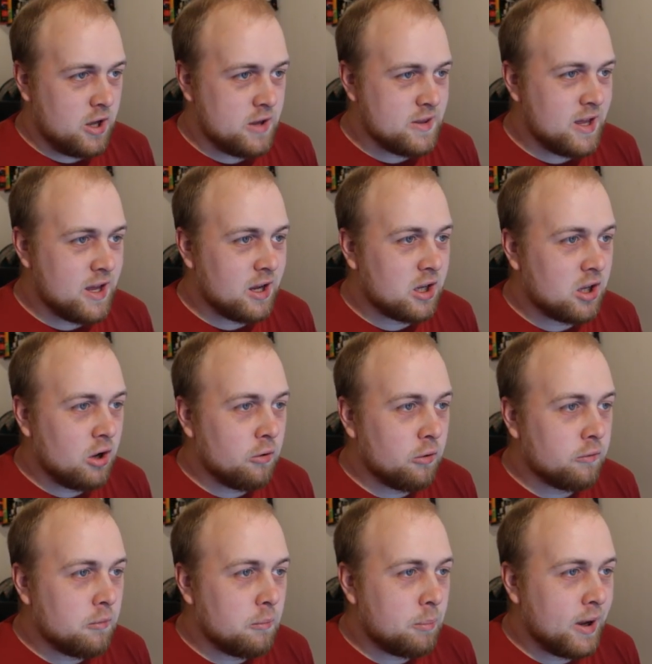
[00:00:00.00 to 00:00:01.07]
Is that a
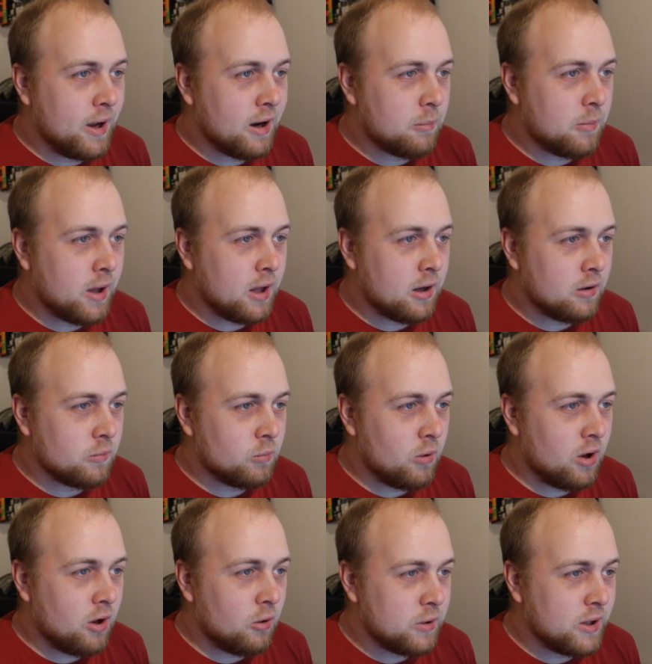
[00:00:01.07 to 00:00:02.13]
ghost from Pac-Man as
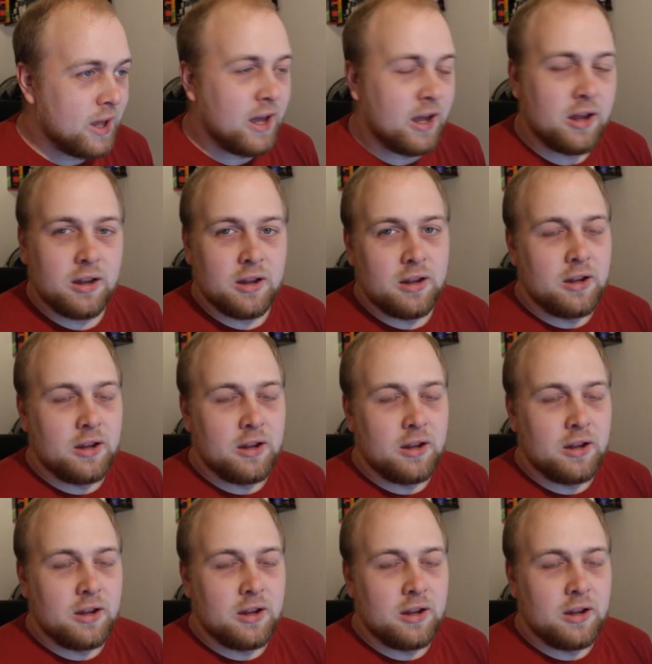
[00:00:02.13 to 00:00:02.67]
well? Yeah.